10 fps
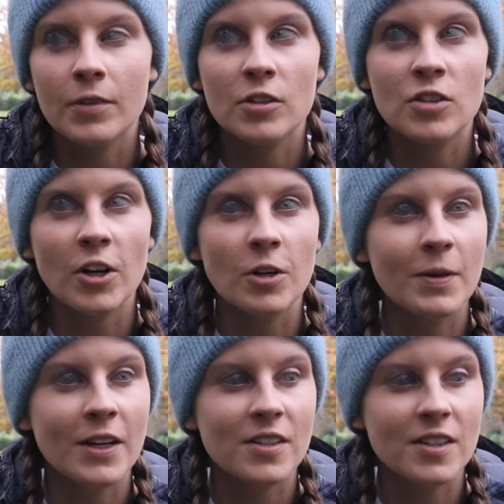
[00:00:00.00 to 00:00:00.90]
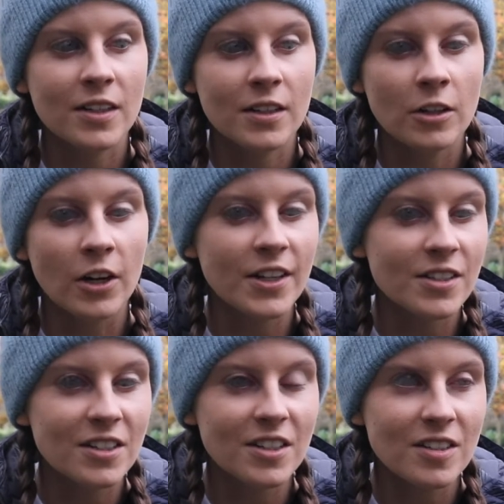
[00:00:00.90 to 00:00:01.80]
started PLC, got
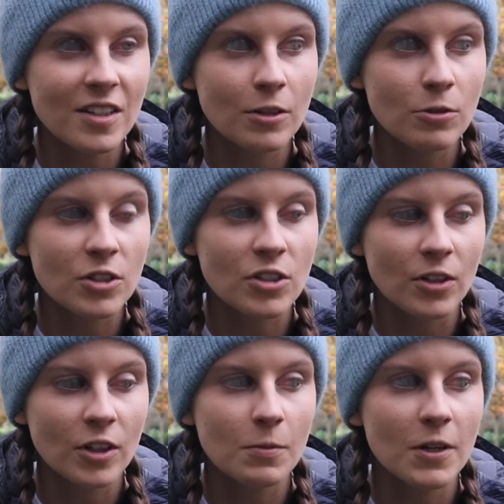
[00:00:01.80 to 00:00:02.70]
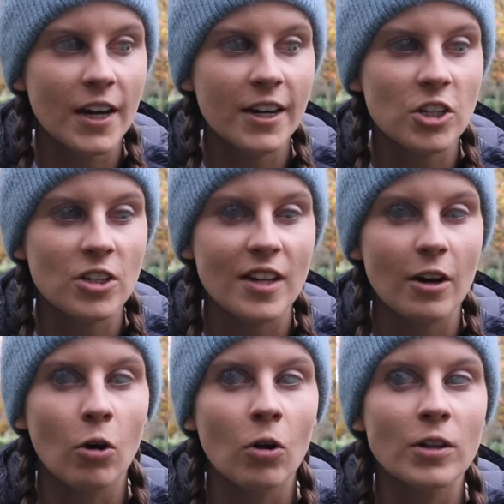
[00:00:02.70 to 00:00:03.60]
into DCU to study communications.
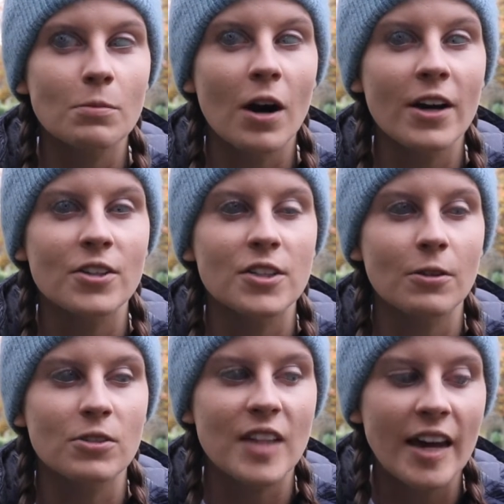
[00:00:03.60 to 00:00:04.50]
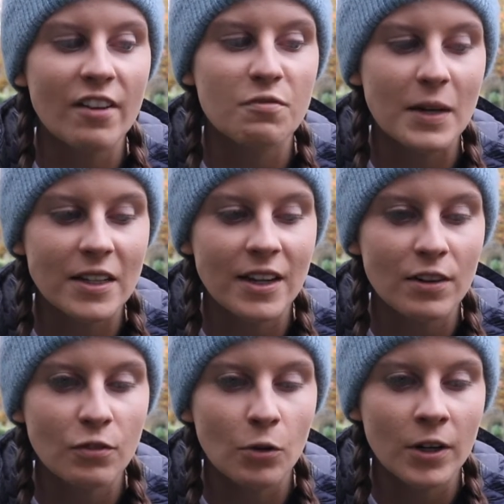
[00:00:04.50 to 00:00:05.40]
Like, all the milestones they have been
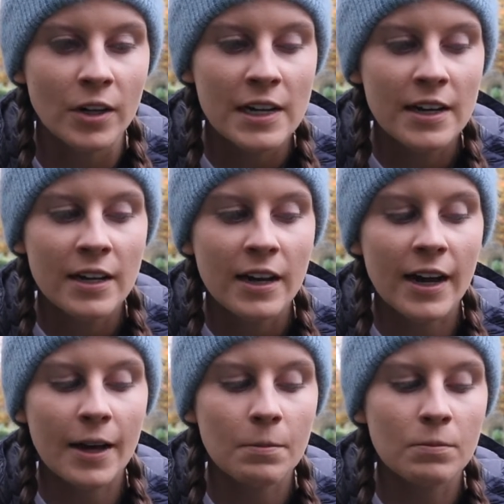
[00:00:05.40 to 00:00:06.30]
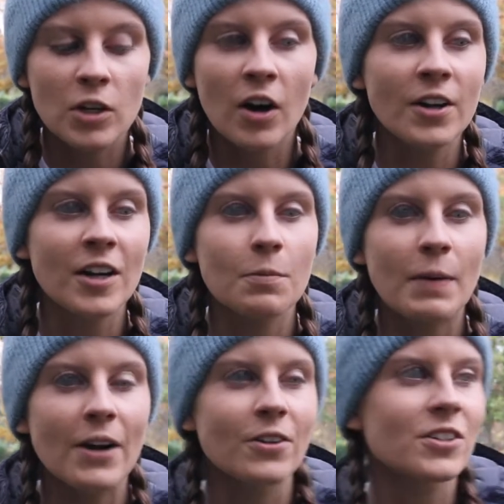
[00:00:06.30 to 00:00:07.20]
there for, kind of like
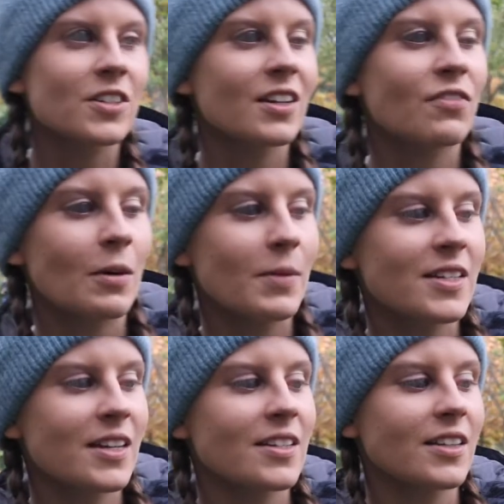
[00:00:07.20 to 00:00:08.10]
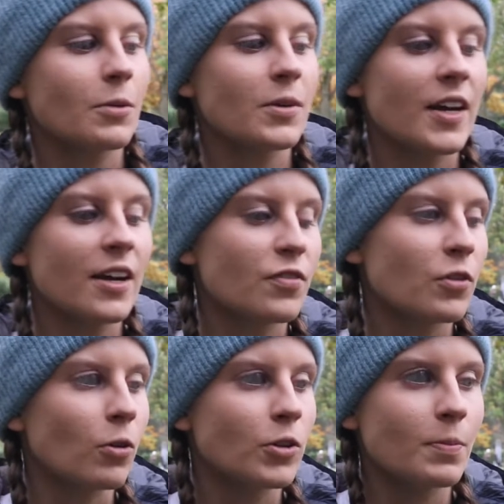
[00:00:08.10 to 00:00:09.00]
parents, if that makes sense. Like, they were there for
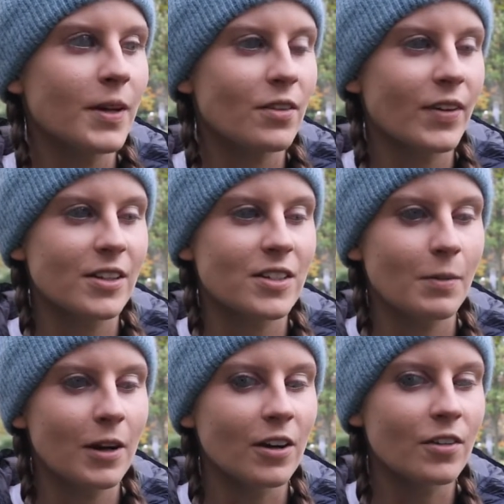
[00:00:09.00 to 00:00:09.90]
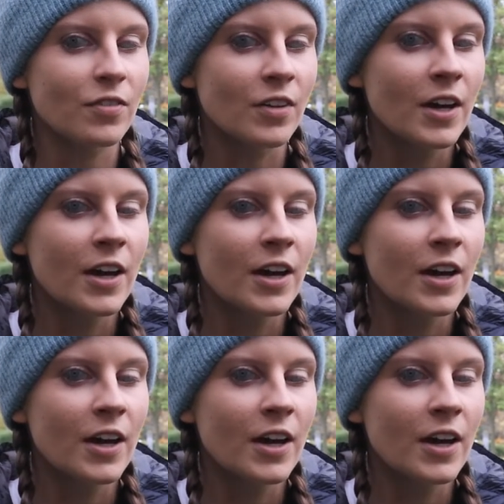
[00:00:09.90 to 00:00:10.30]
all the big events in my life.